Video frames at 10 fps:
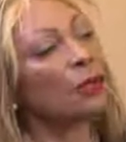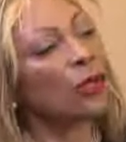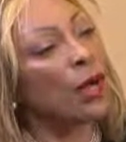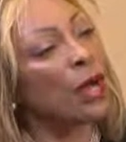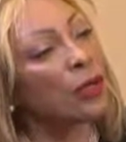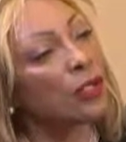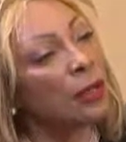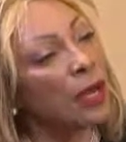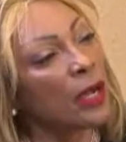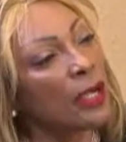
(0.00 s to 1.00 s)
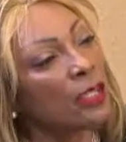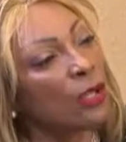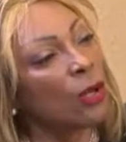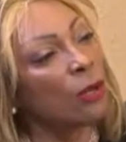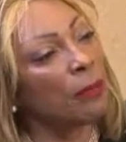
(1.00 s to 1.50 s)
So how does the bank get
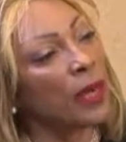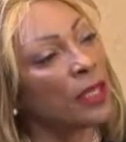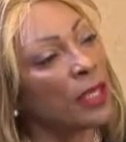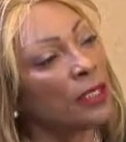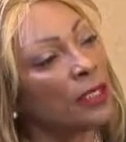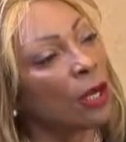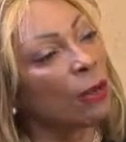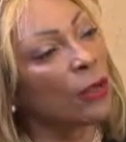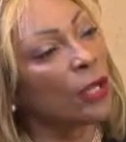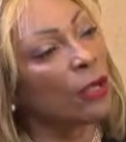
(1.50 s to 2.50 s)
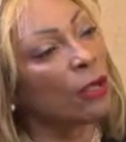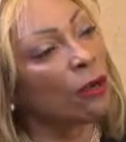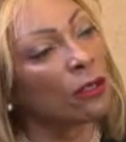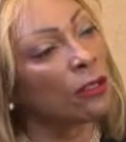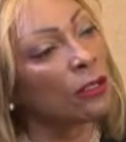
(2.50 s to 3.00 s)
its loan back that the company
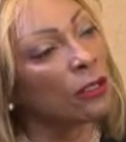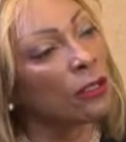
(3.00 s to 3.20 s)
got?